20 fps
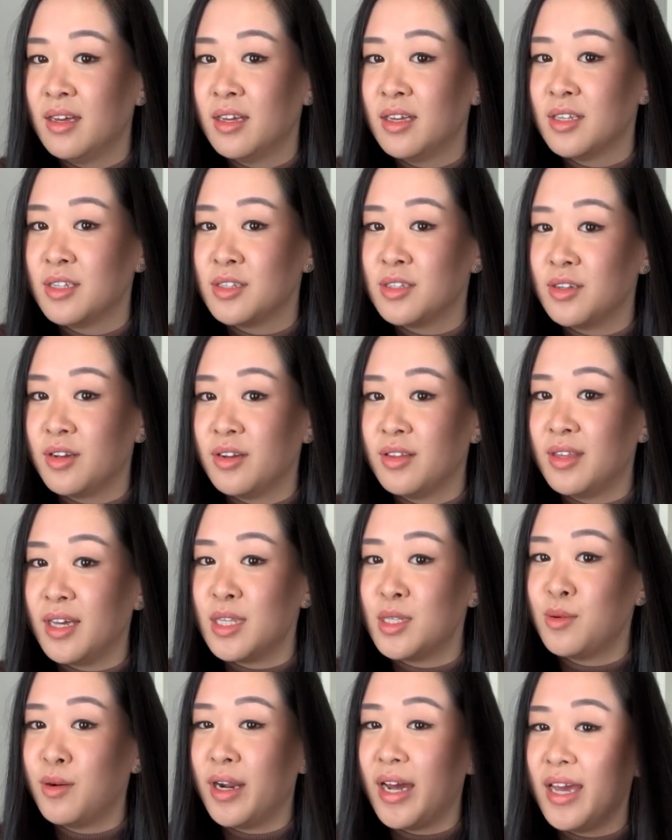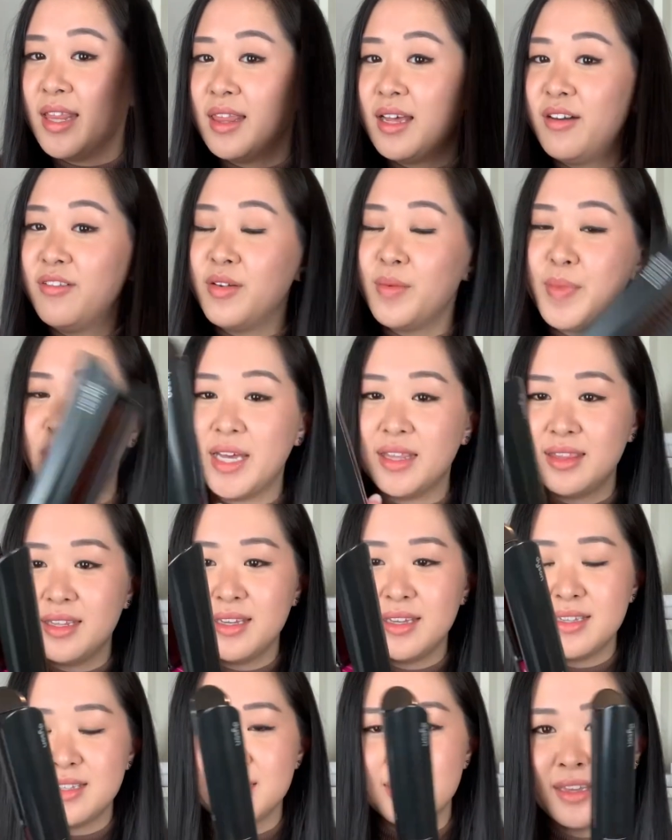So that's what I love about
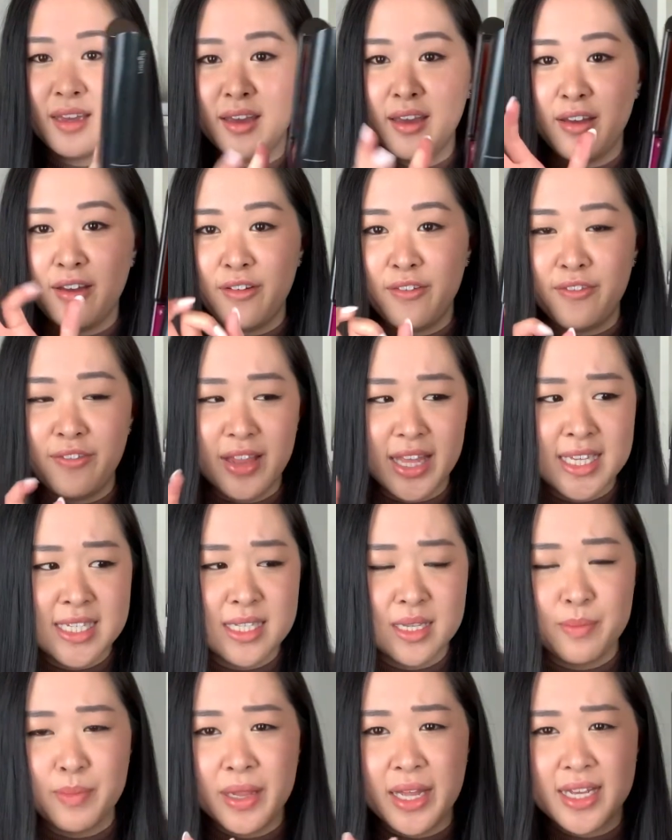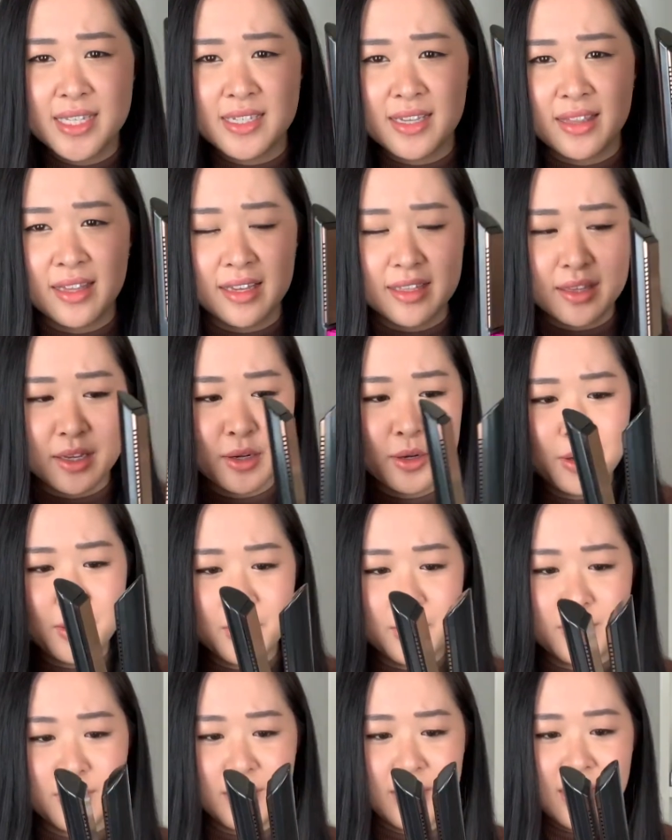these flexi plates, I think they're
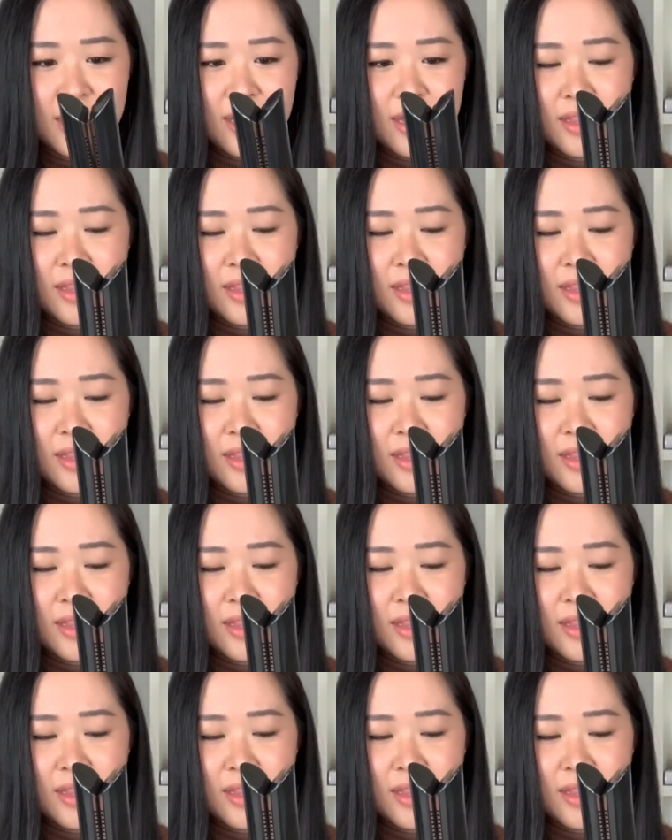called.